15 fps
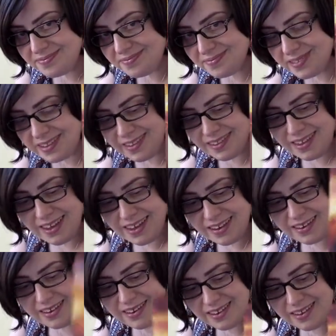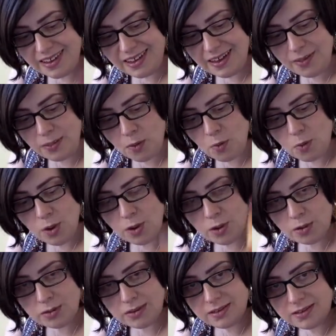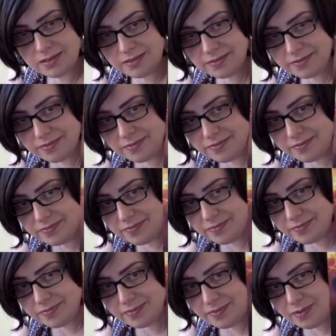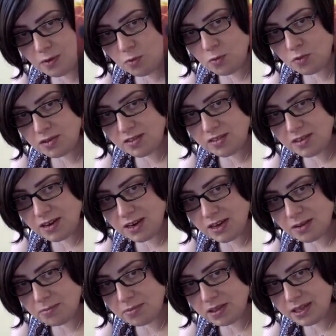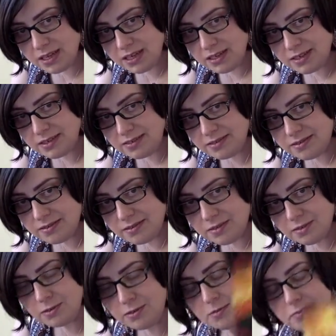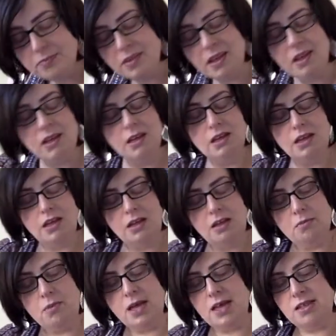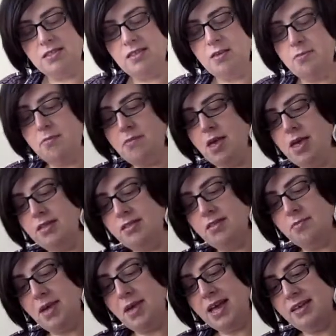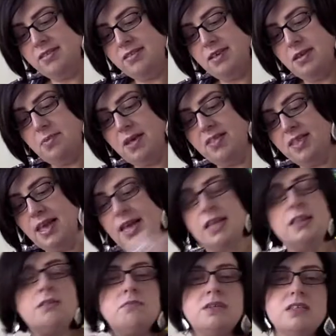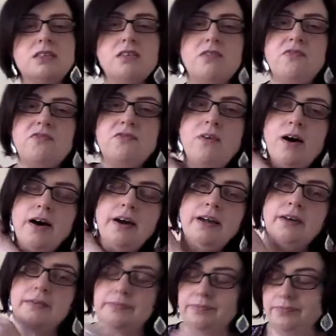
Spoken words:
Look at that. And the world wants you to complete too. But it's amazing about the element of fire.